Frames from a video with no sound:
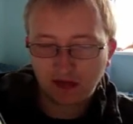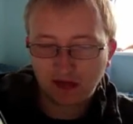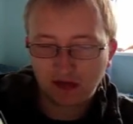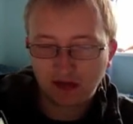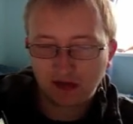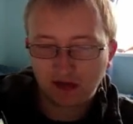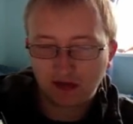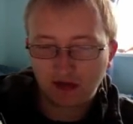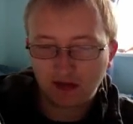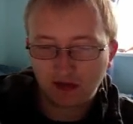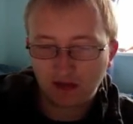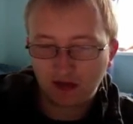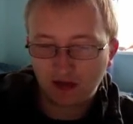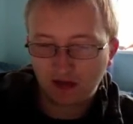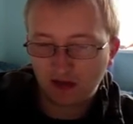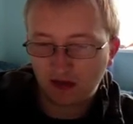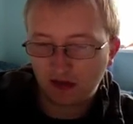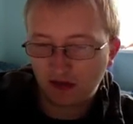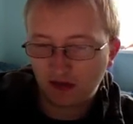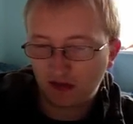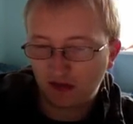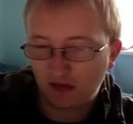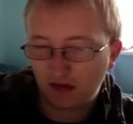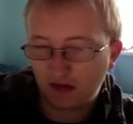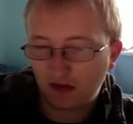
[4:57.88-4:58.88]

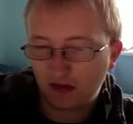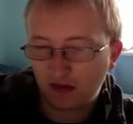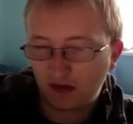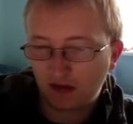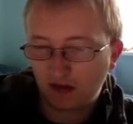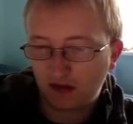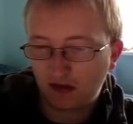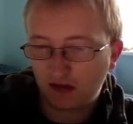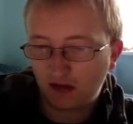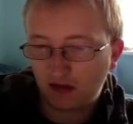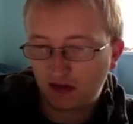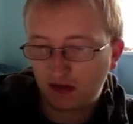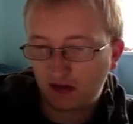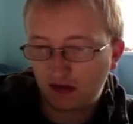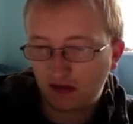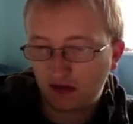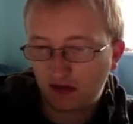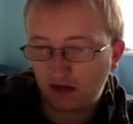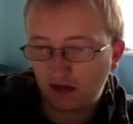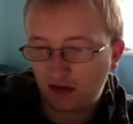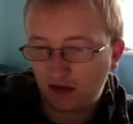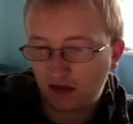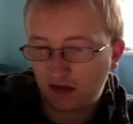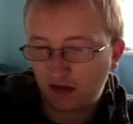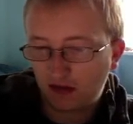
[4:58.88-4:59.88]

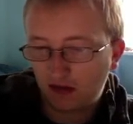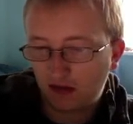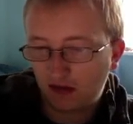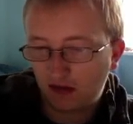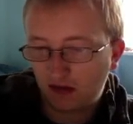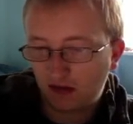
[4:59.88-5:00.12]
Nothing is said.